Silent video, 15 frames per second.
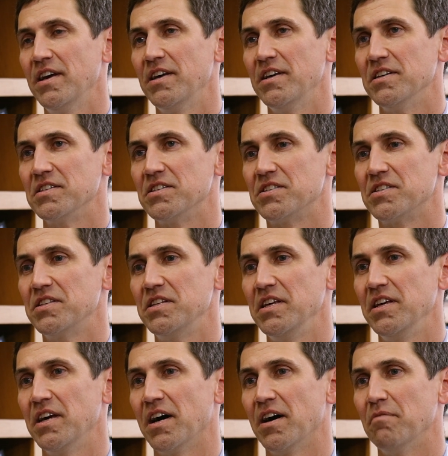is
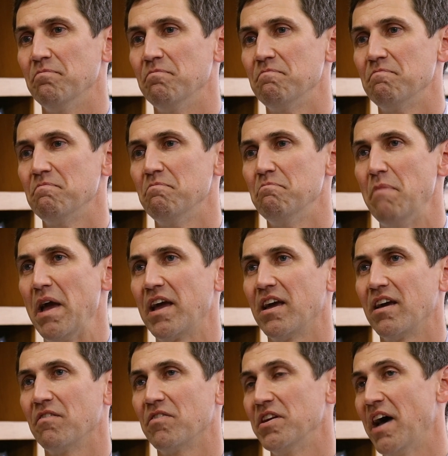the um,
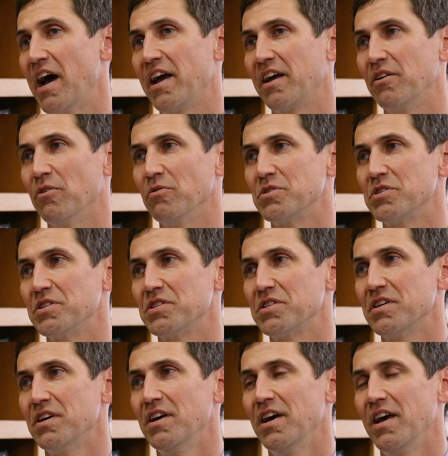making of the
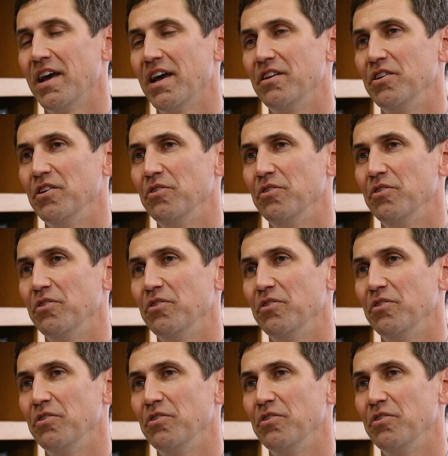diagnosis, and